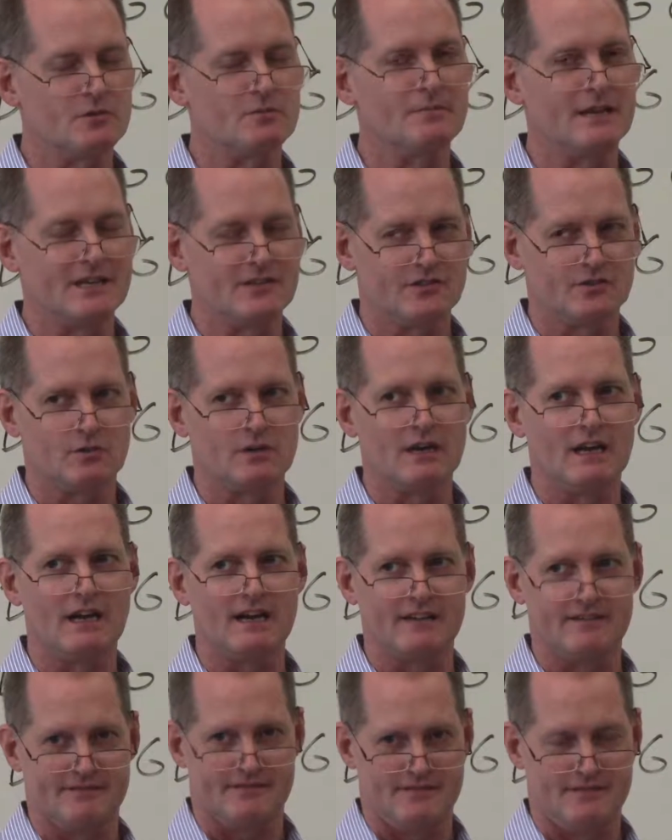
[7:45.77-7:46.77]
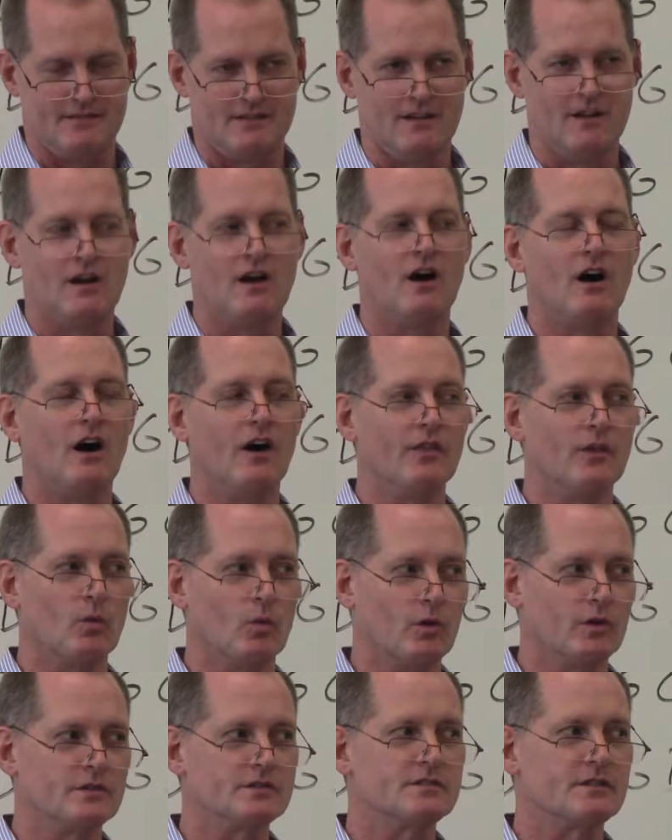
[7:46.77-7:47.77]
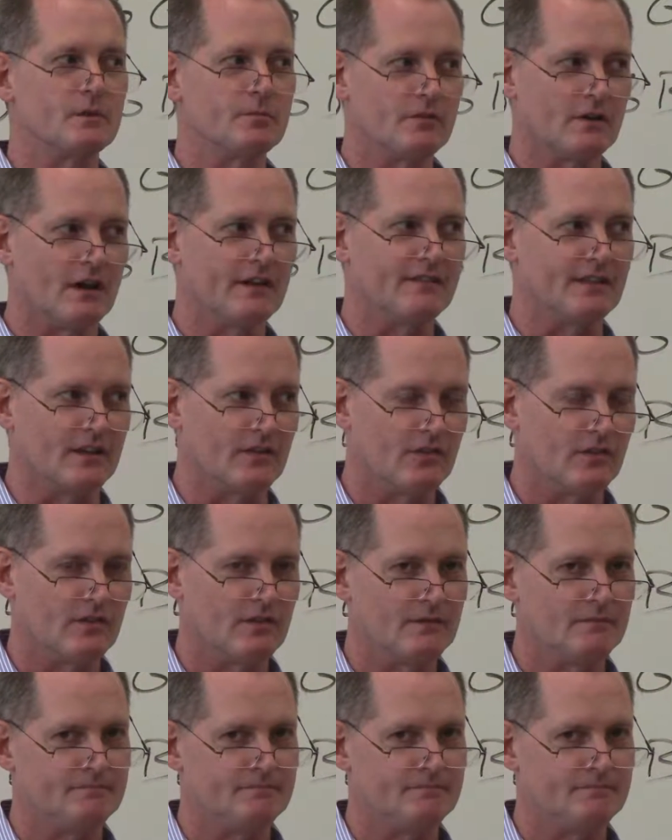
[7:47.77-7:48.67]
base your life on the words of the prophets,